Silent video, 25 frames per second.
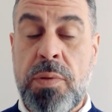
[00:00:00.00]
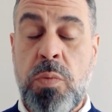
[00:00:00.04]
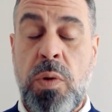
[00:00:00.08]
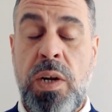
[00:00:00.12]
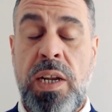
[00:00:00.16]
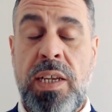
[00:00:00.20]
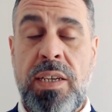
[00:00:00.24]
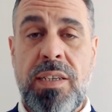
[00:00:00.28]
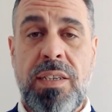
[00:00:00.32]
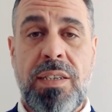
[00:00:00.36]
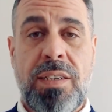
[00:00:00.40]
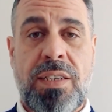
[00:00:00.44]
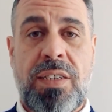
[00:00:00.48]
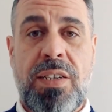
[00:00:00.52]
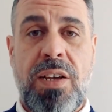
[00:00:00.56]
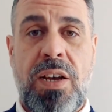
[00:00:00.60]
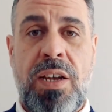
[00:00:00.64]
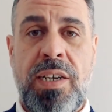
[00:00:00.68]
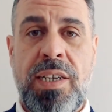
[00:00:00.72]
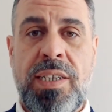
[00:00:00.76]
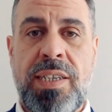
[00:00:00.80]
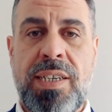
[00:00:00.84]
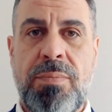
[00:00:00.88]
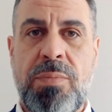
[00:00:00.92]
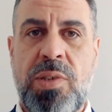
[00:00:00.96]
Well, it certainly
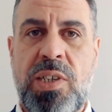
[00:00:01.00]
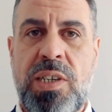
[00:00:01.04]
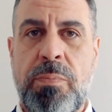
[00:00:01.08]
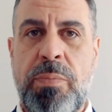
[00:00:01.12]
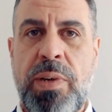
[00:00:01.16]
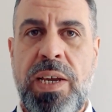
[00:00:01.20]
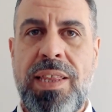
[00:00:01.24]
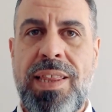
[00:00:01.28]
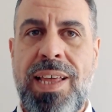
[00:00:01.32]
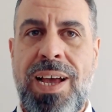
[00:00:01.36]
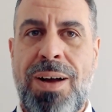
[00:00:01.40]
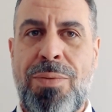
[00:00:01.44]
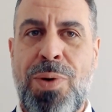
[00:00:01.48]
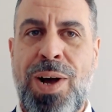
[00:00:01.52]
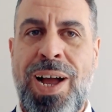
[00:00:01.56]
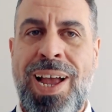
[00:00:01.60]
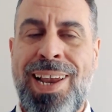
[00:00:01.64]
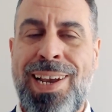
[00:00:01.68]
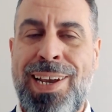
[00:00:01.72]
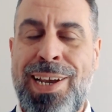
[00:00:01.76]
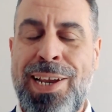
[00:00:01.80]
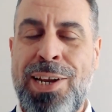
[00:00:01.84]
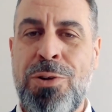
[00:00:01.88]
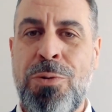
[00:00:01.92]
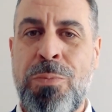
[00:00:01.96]
seems to be that way a
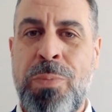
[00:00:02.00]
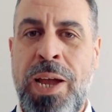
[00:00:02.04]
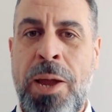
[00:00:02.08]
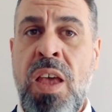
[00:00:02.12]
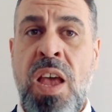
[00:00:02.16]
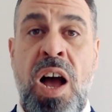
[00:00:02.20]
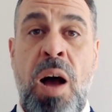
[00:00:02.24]
little bit.